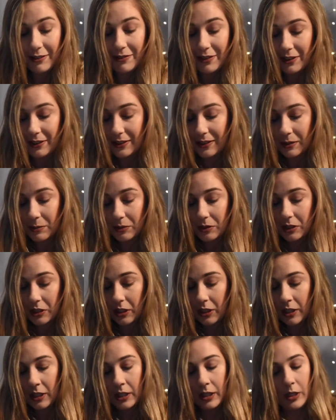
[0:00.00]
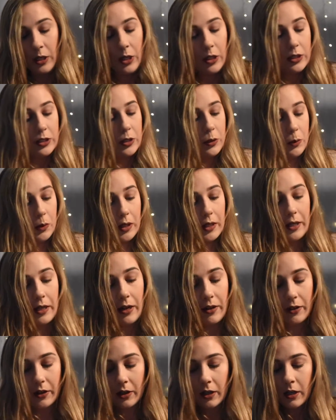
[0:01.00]
very similar to one
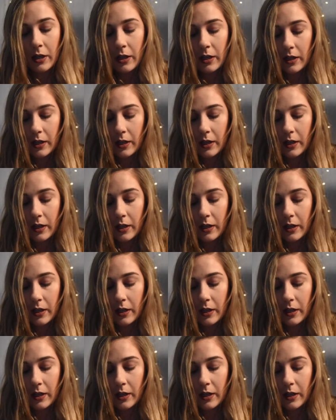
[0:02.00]
another.